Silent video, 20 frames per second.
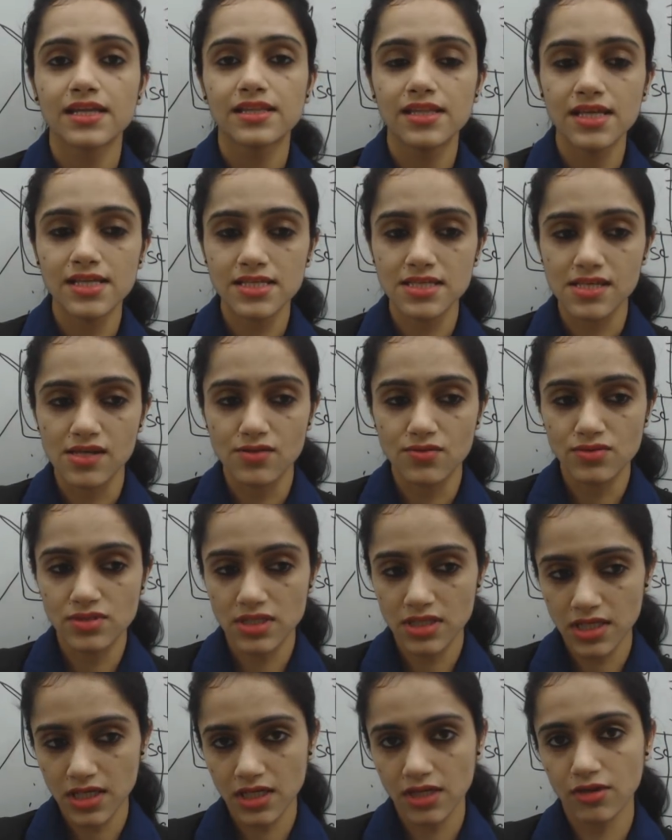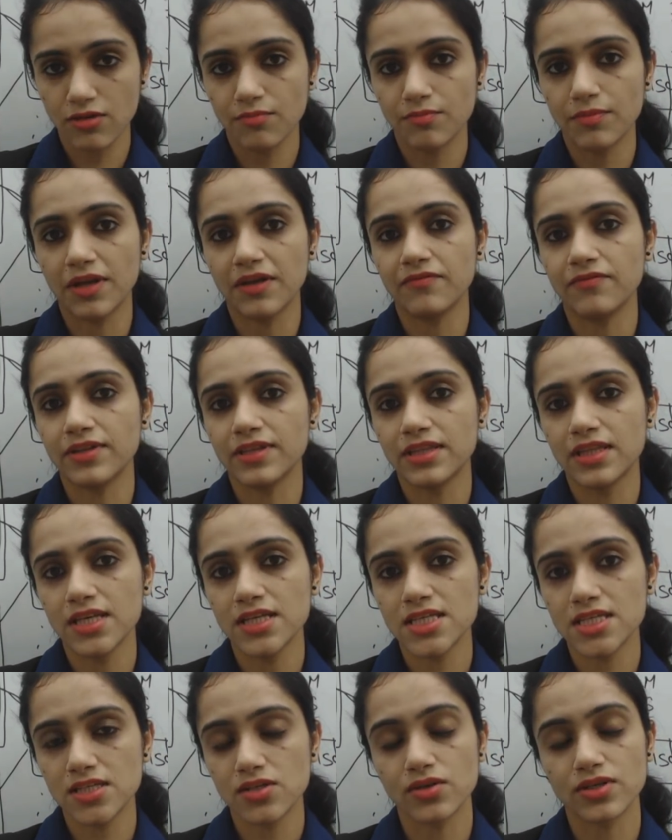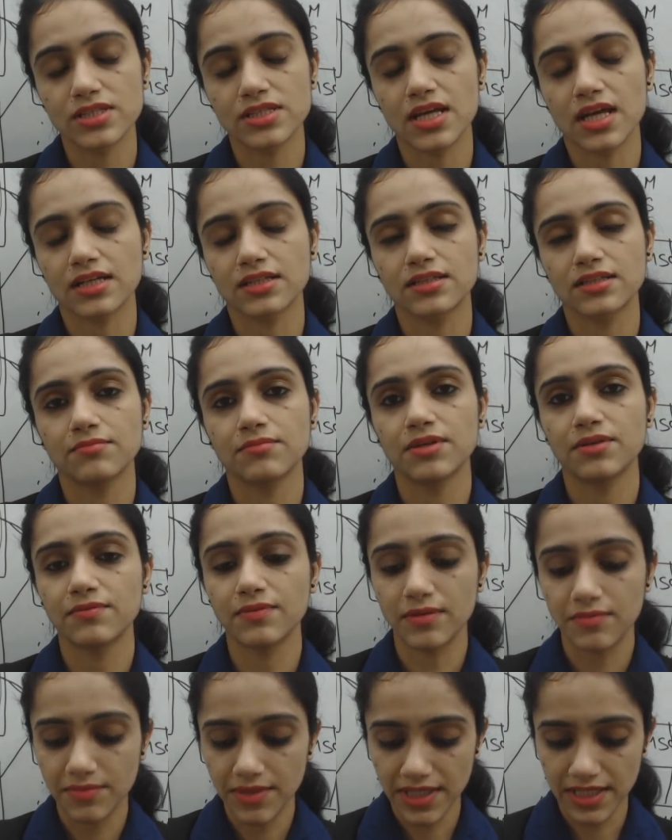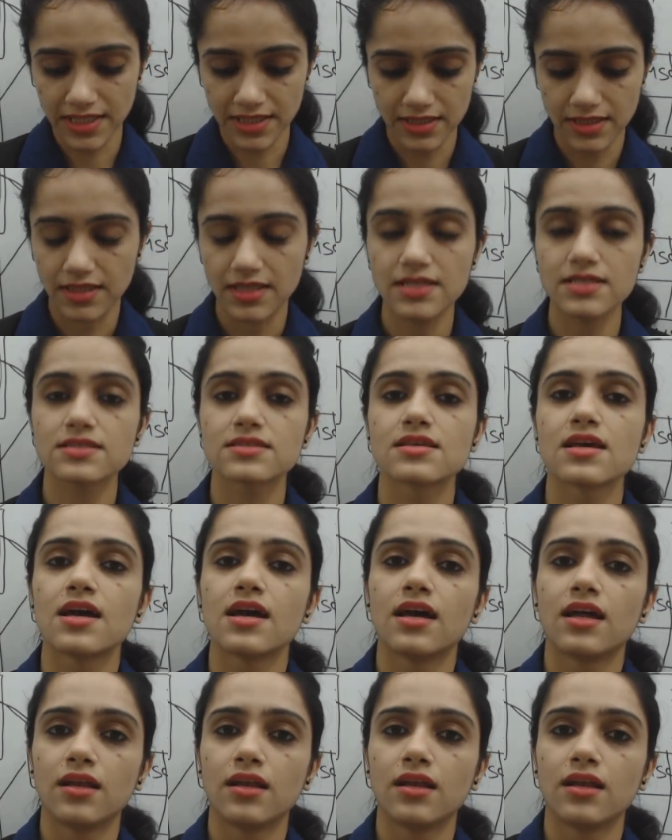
this user equipment with this contact number will be in this